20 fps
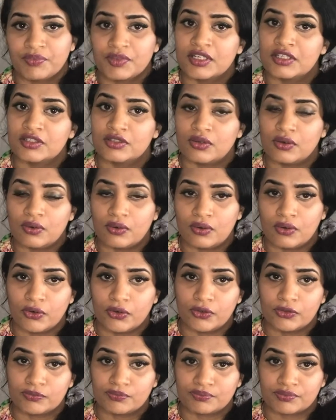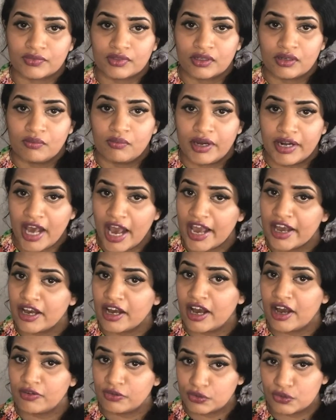So but I
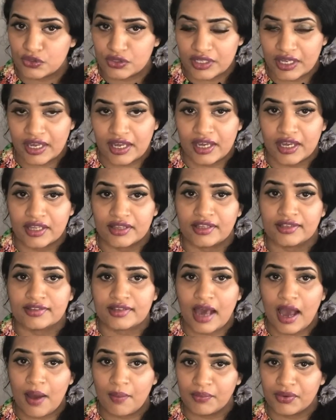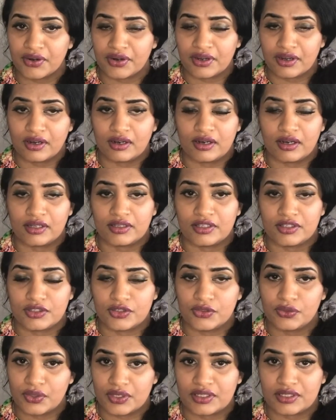have to say that America, this
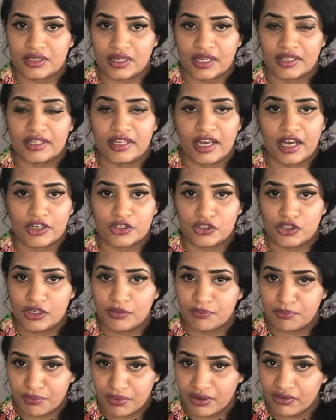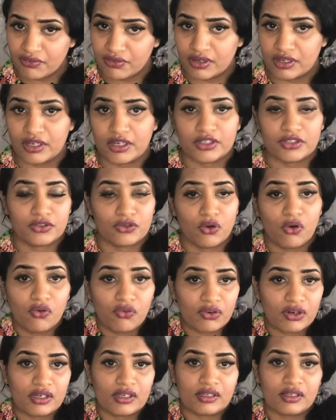USA, they actually prefer
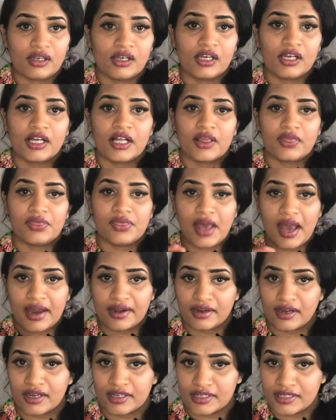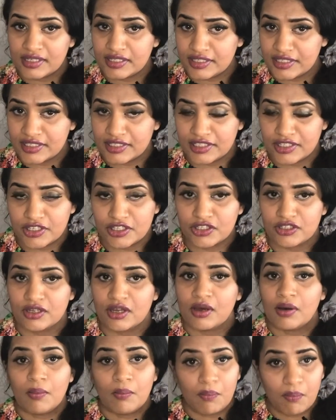TOEFL than IELTS,
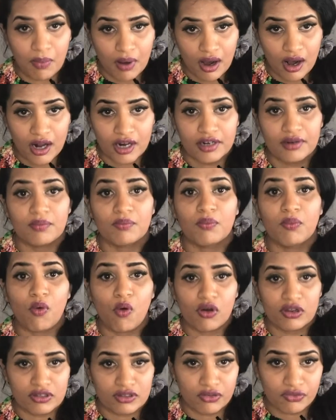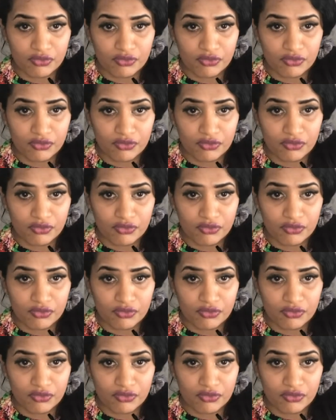but most of